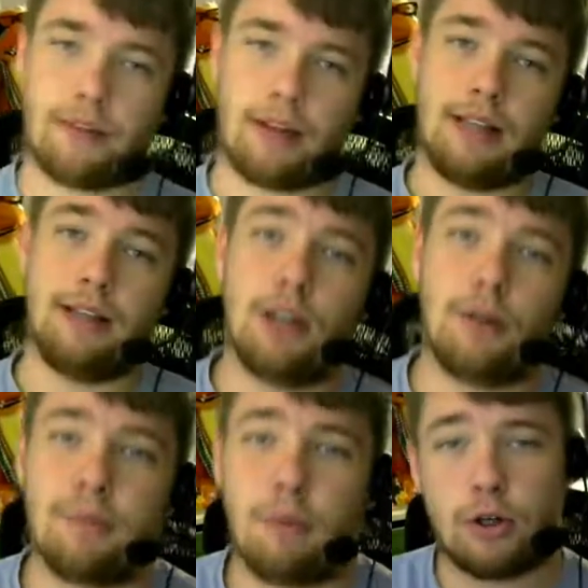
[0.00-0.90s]
A little
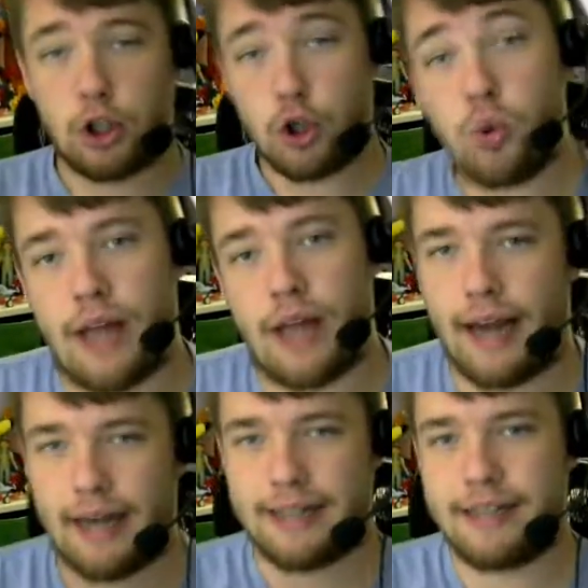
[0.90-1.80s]
bit more to that,
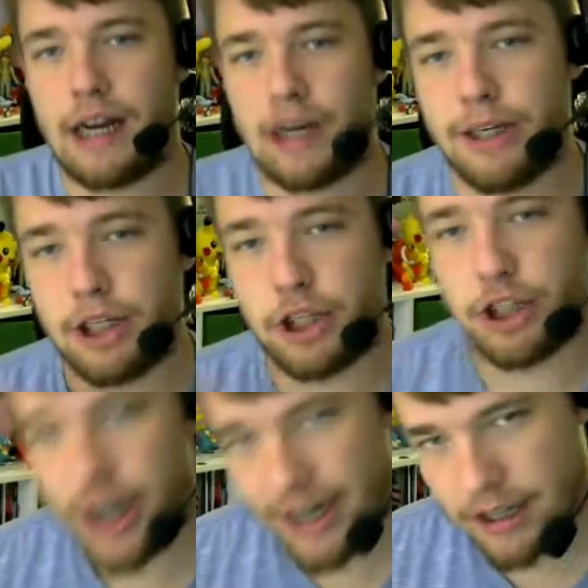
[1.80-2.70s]
and it's not gonna be a
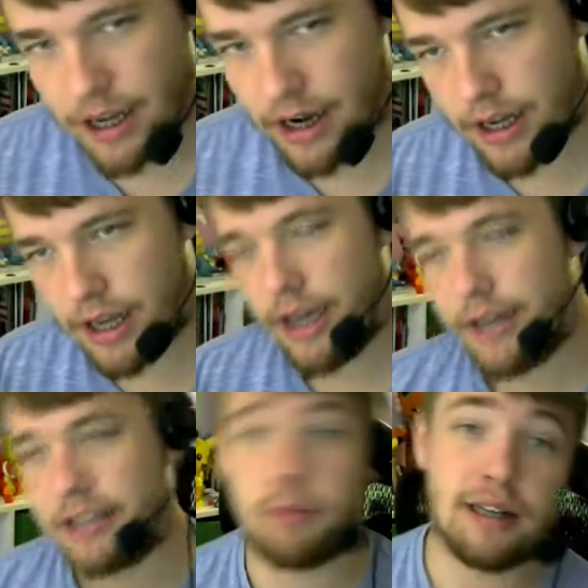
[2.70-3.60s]
shady lock.
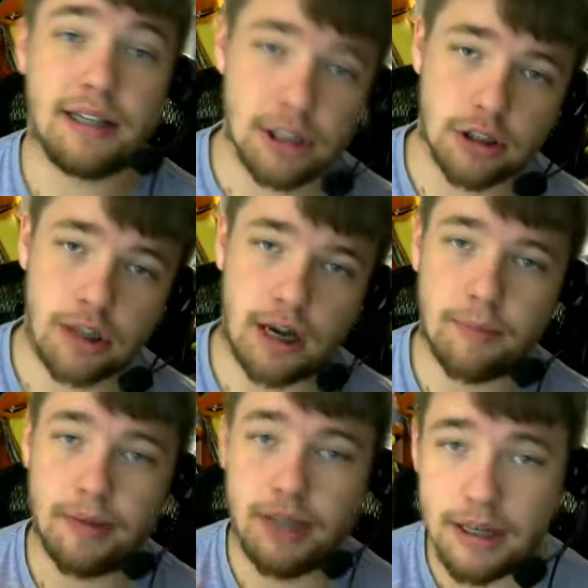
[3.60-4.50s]
It's gonna be a ninja lock
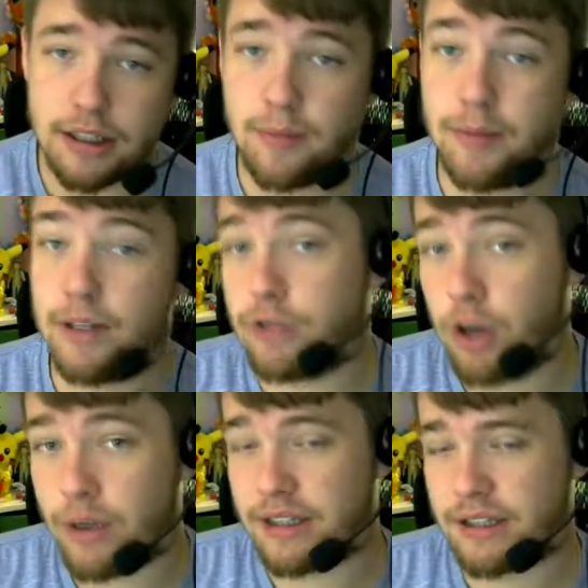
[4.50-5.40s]
because there's gonna be no
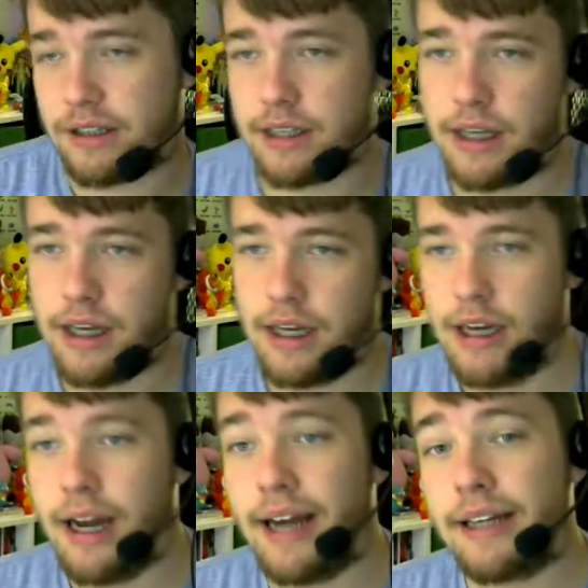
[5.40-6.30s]
tokens
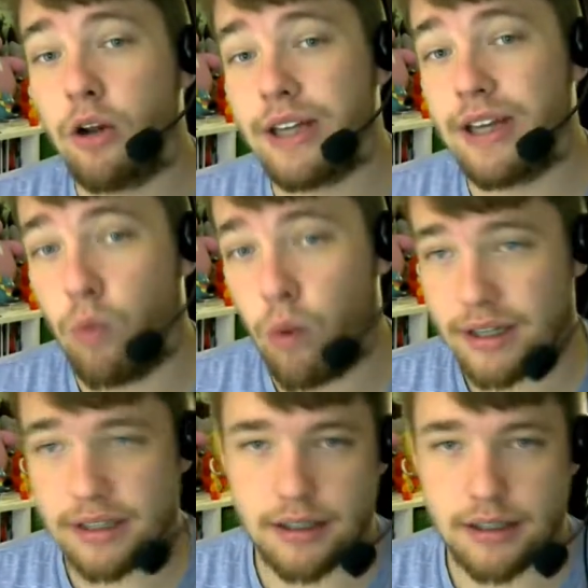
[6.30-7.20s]
and you can only heal
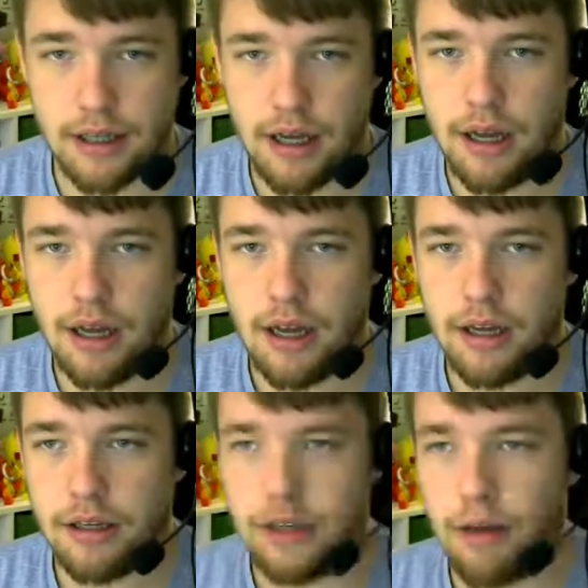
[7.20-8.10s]
once
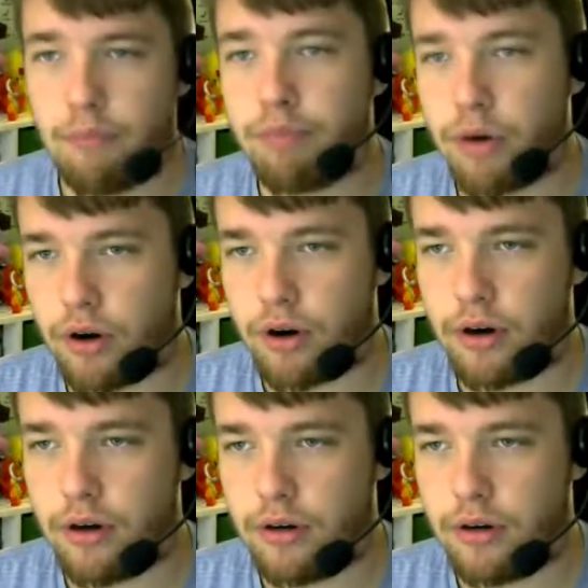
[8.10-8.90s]
per